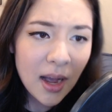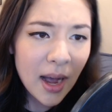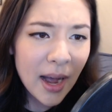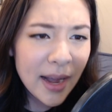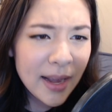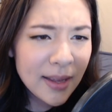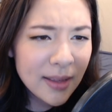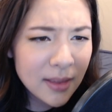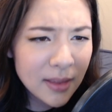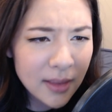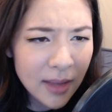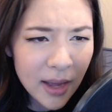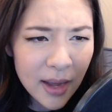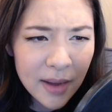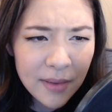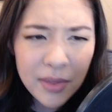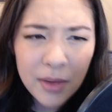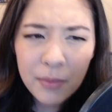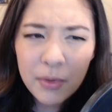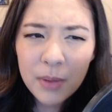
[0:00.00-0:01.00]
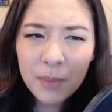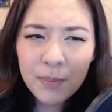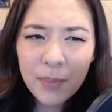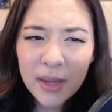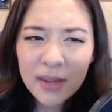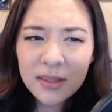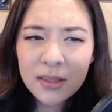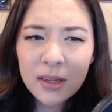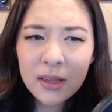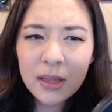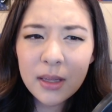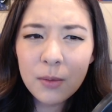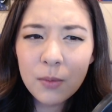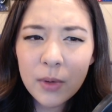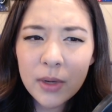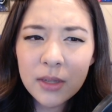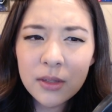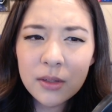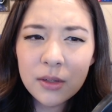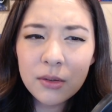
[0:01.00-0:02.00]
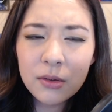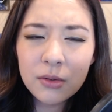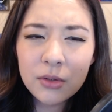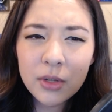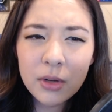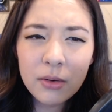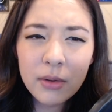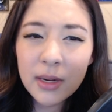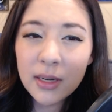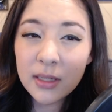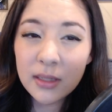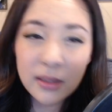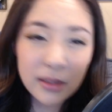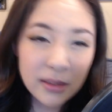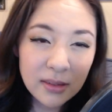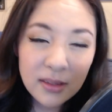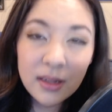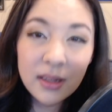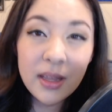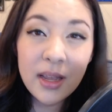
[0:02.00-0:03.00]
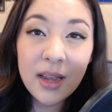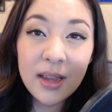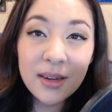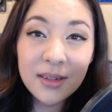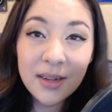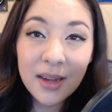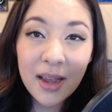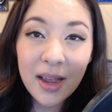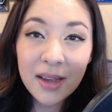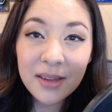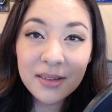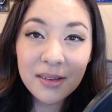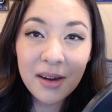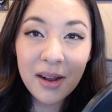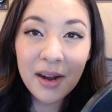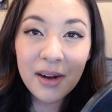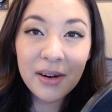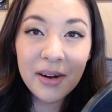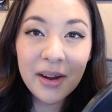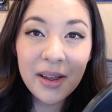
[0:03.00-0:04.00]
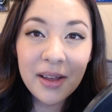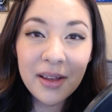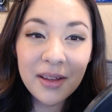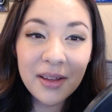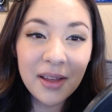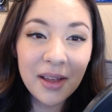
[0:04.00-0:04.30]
I love that we basically went to Shogun Disneyland as an area.